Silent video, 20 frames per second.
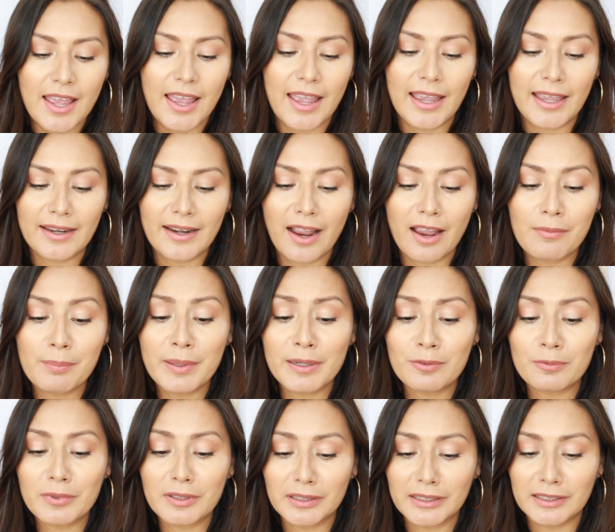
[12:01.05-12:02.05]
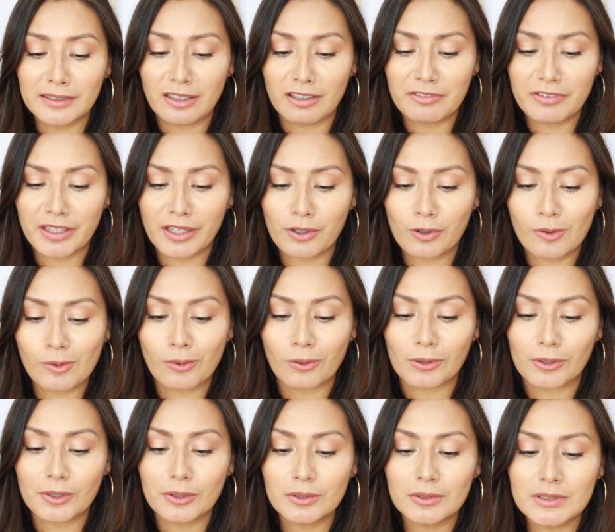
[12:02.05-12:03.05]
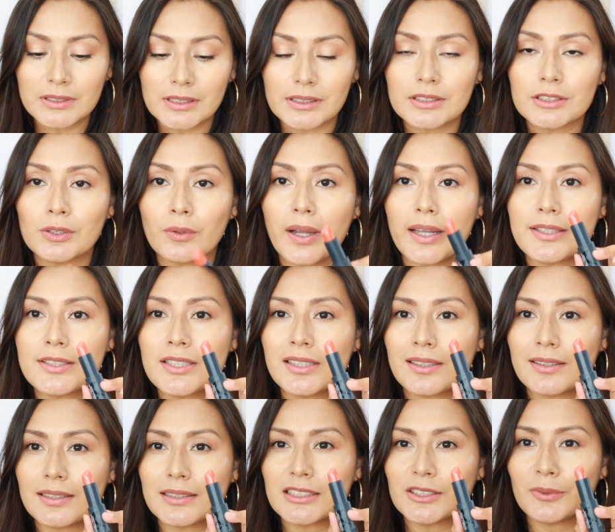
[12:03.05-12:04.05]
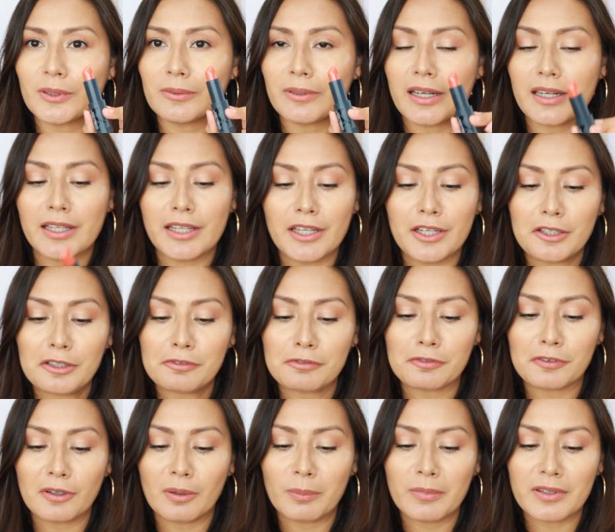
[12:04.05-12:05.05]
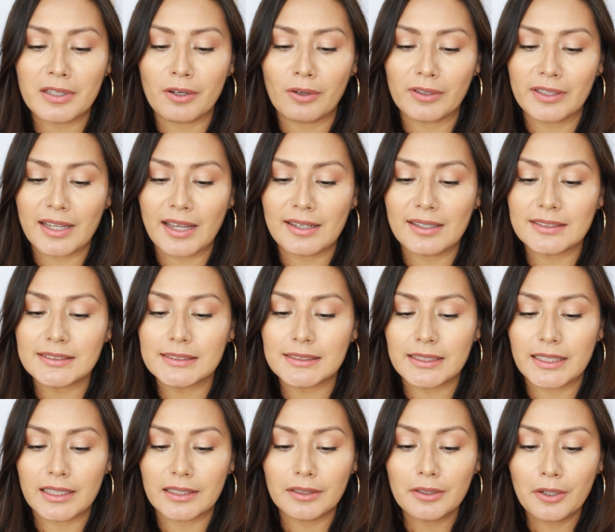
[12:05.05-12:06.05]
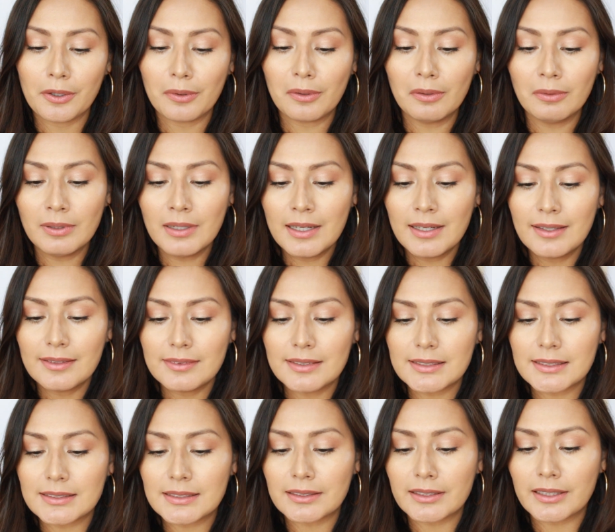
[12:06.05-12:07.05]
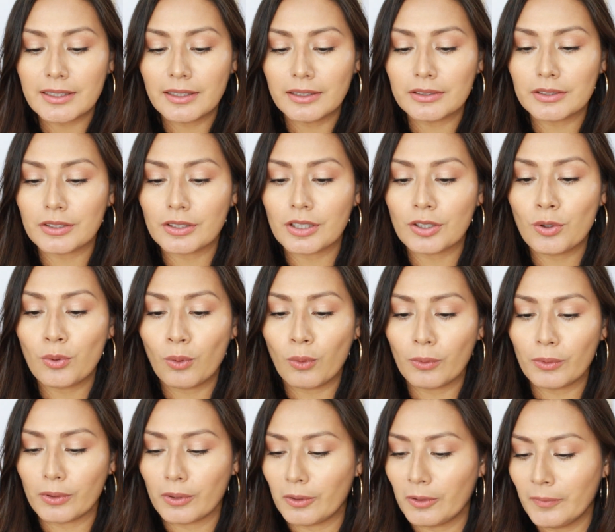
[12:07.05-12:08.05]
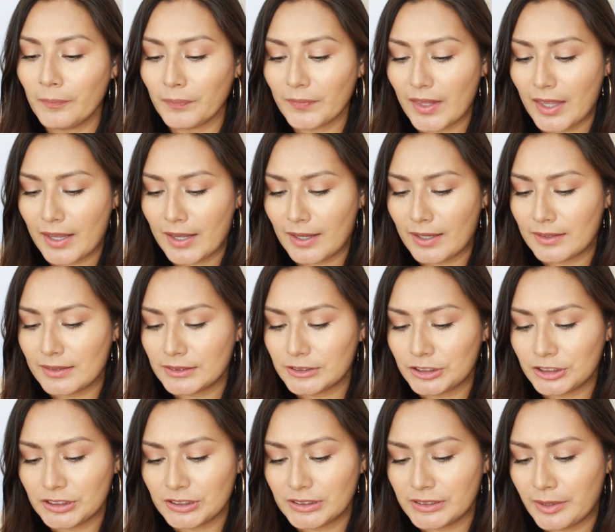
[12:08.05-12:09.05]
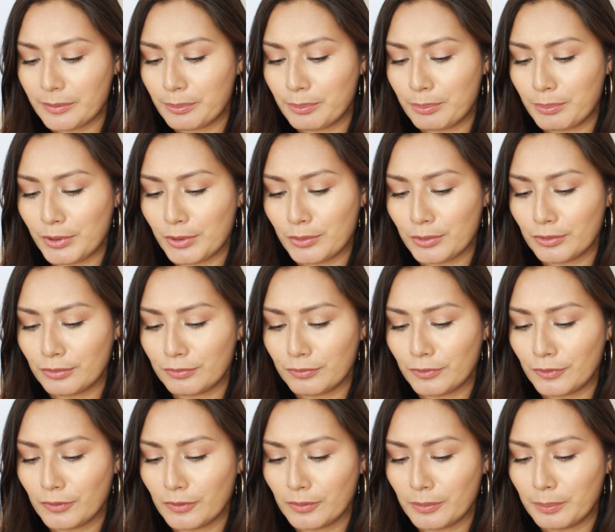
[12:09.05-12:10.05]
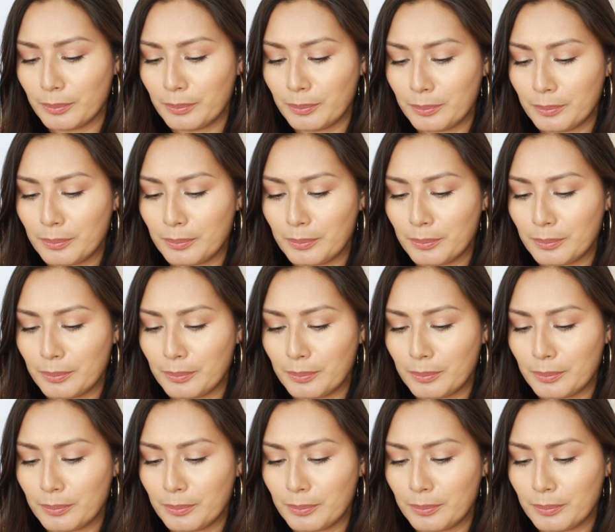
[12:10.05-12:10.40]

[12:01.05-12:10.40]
And I've been really loving corals, so I took this one right here from the Organic Skin Co. This is in the color Coral, and it's just a beautiful